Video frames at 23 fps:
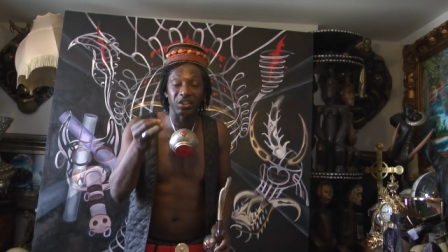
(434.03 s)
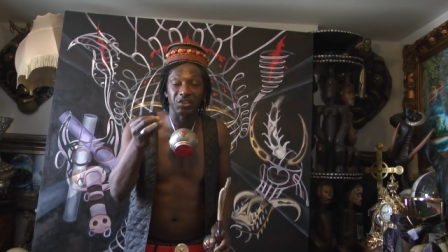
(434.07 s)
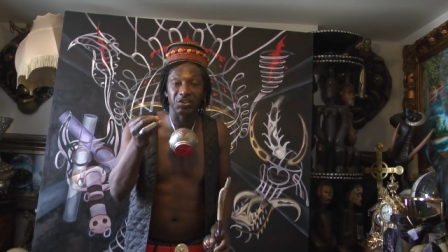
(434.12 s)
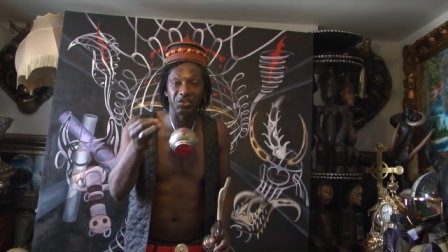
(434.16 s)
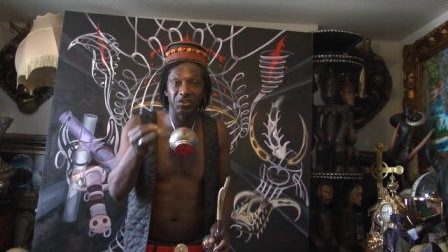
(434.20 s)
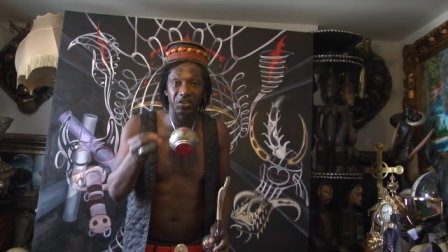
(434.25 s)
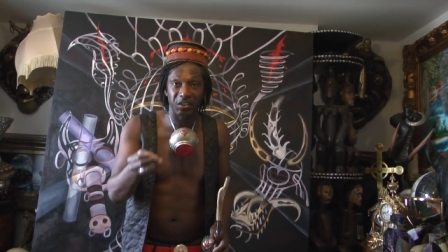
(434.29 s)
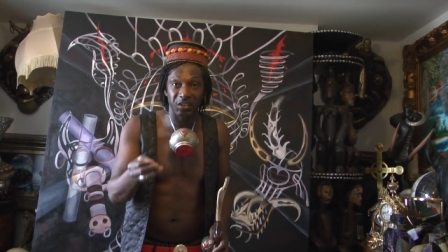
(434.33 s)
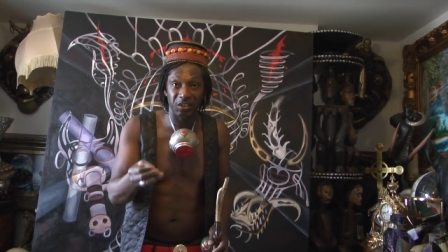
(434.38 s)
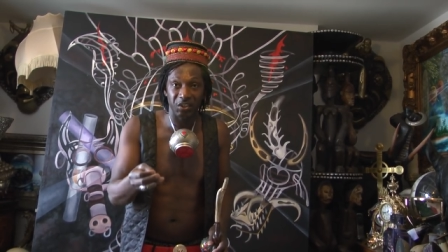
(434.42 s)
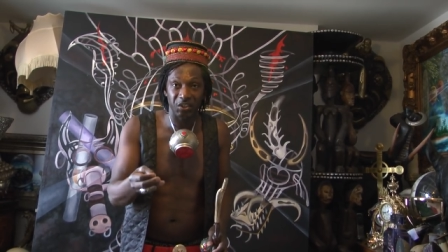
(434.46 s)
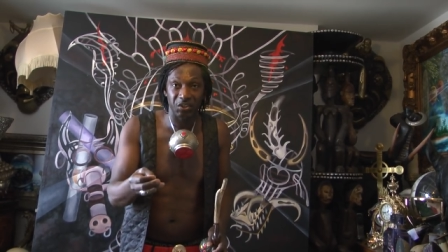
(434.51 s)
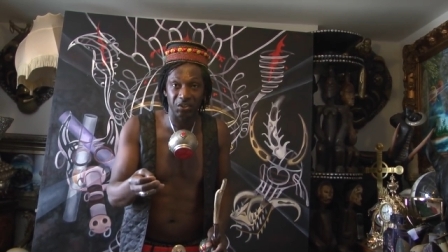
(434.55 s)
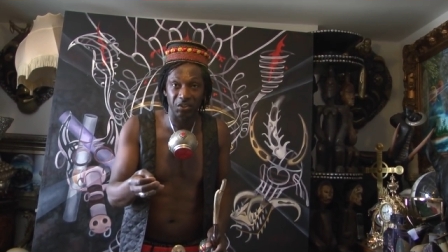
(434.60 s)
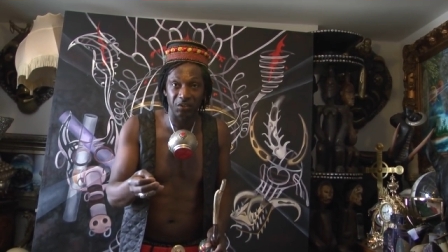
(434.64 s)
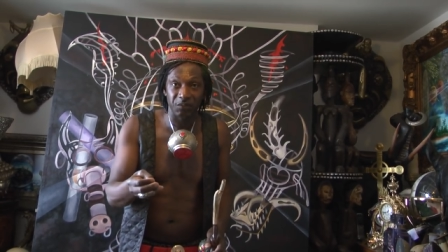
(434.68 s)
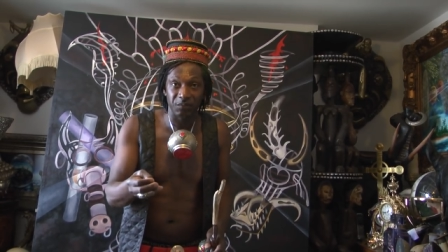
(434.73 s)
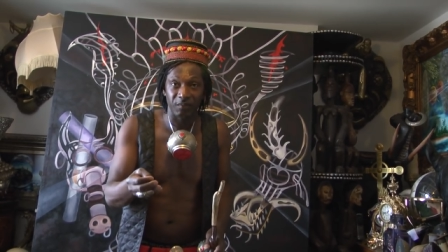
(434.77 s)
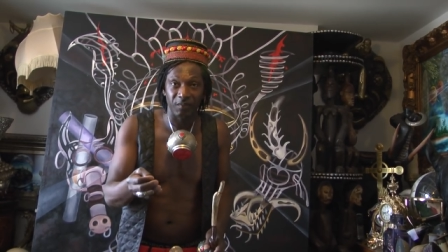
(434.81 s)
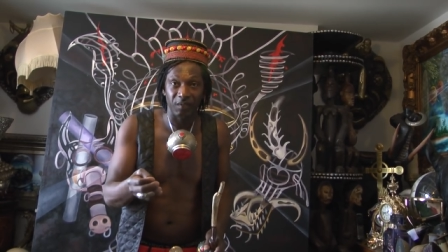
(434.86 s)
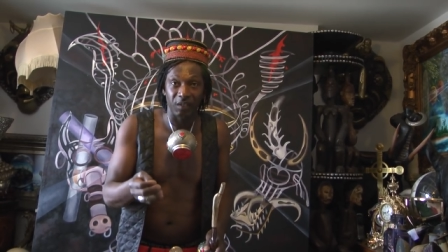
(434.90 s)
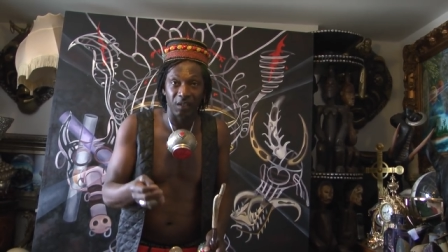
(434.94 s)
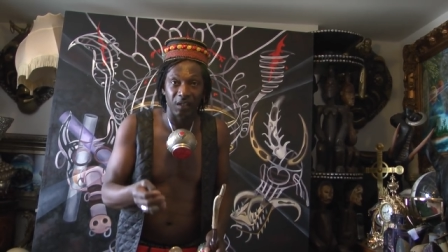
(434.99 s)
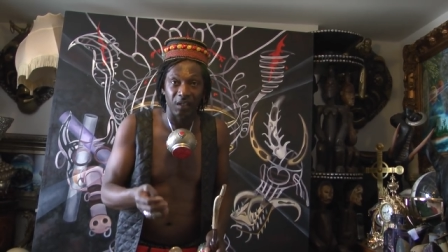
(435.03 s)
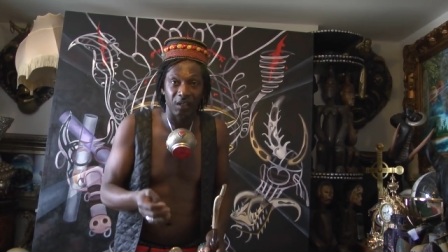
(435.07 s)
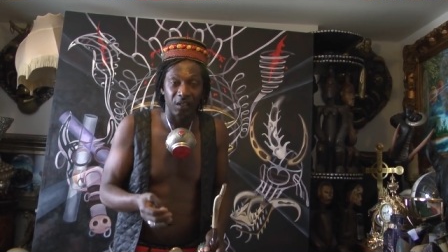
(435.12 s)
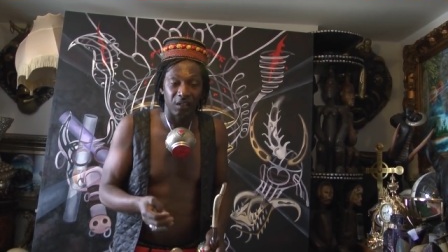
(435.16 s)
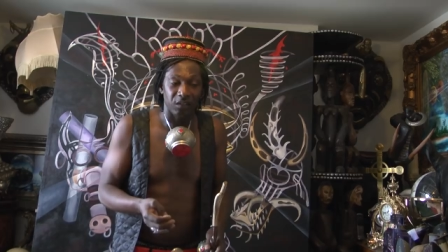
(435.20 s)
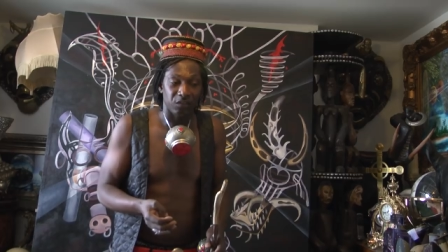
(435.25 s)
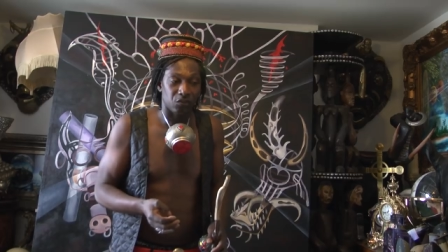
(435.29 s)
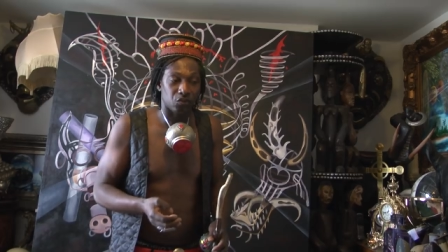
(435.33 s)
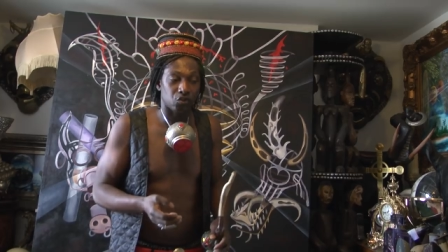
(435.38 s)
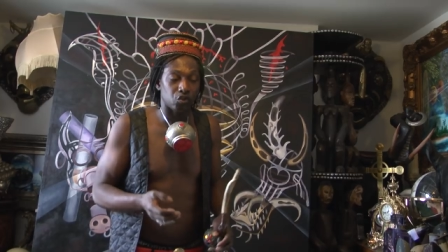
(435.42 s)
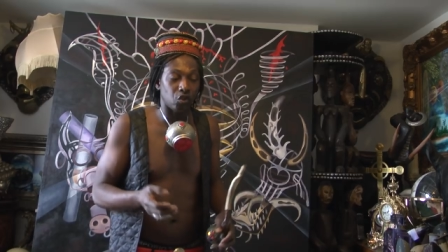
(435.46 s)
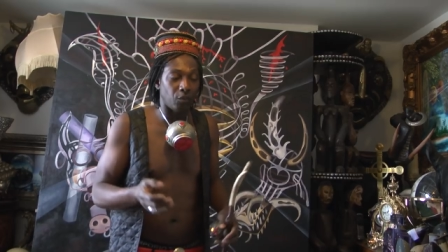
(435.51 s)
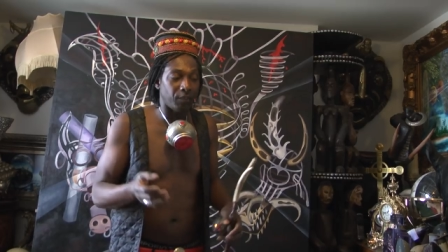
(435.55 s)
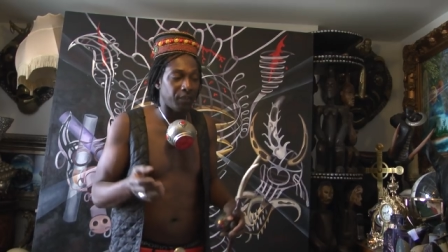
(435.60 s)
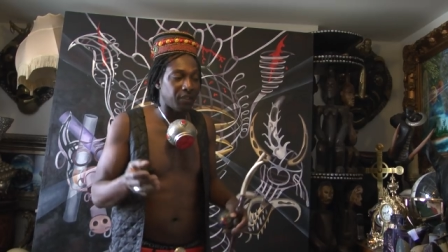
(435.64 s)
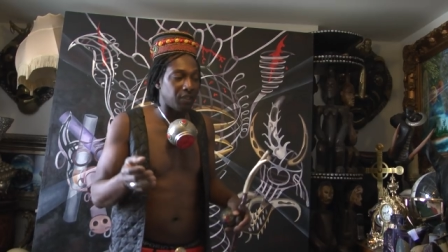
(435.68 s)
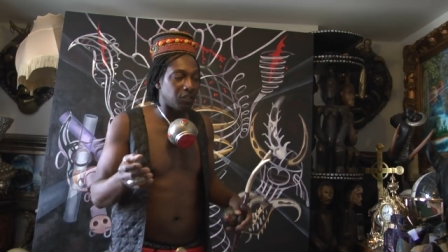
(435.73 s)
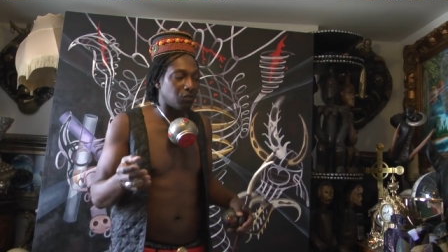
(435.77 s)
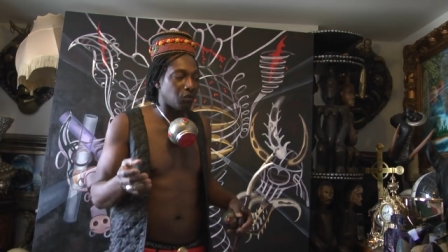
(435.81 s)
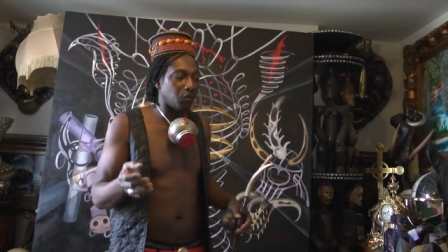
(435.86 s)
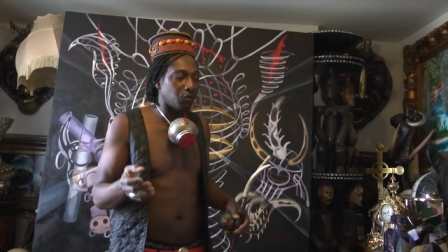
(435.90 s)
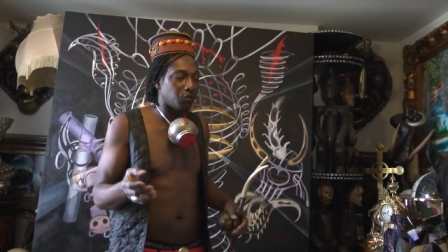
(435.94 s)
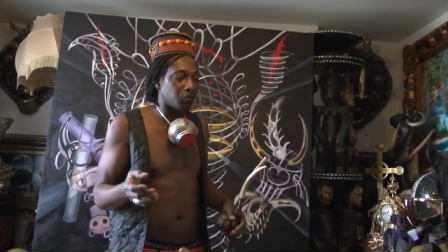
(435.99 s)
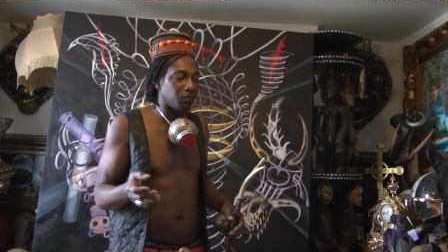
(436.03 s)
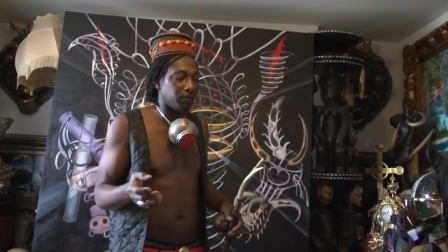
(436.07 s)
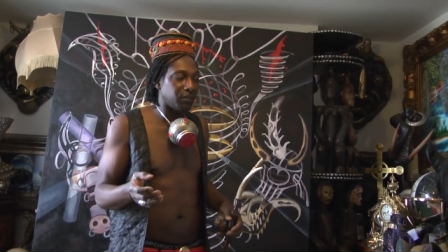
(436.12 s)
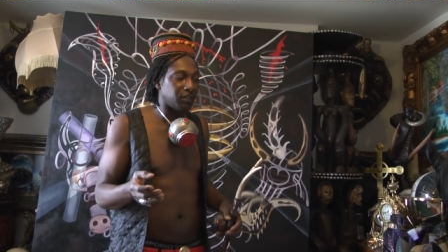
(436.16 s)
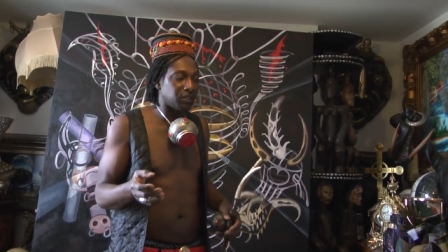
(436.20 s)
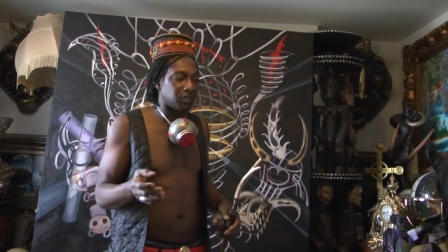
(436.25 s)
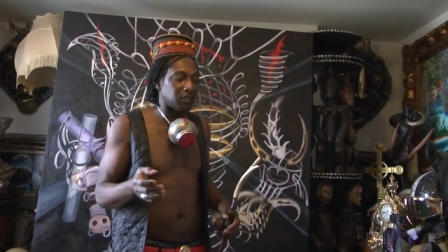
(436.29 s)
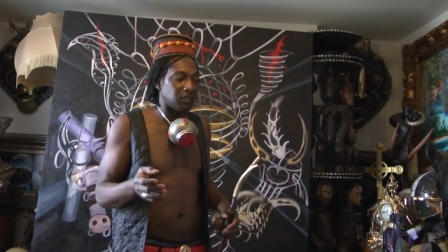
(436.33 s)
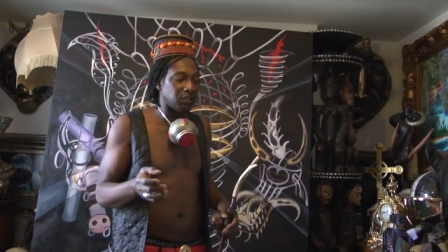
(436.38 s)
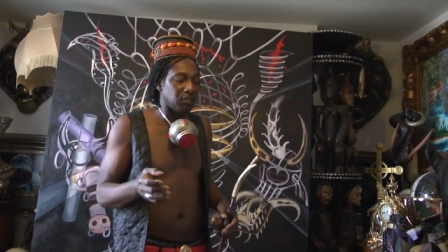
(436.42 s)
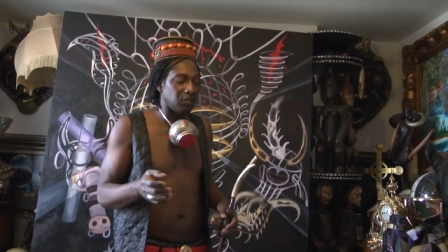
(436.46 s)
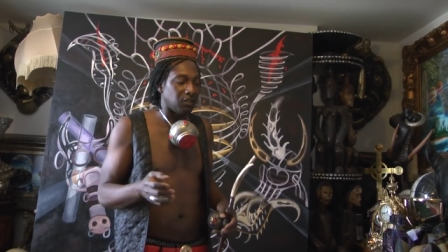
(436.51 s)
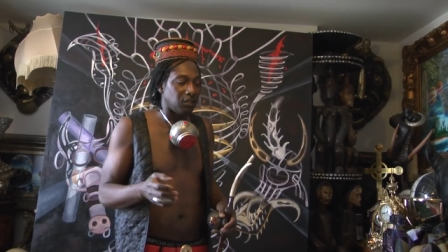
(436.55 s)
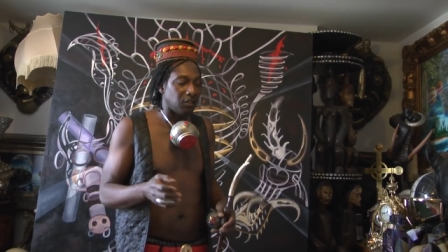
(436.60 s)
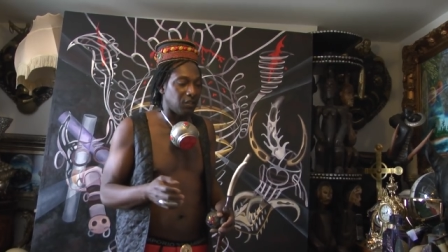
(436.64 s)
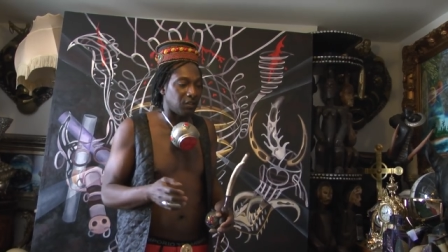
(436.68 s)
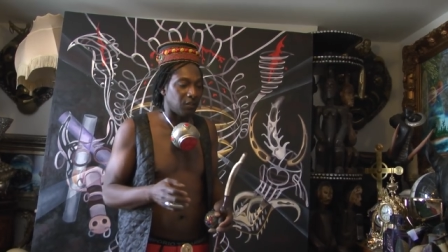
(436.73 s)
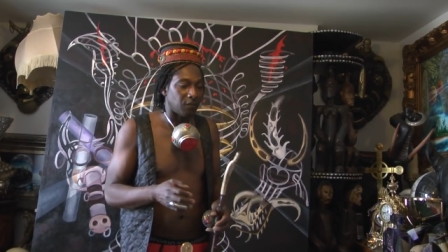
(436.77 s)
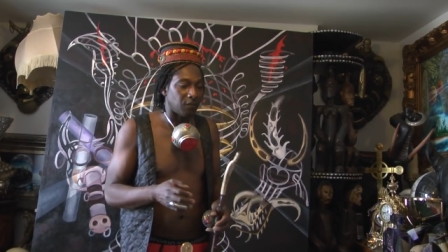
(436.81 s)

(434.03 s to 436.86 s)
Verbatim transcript: and generation. So many documentaries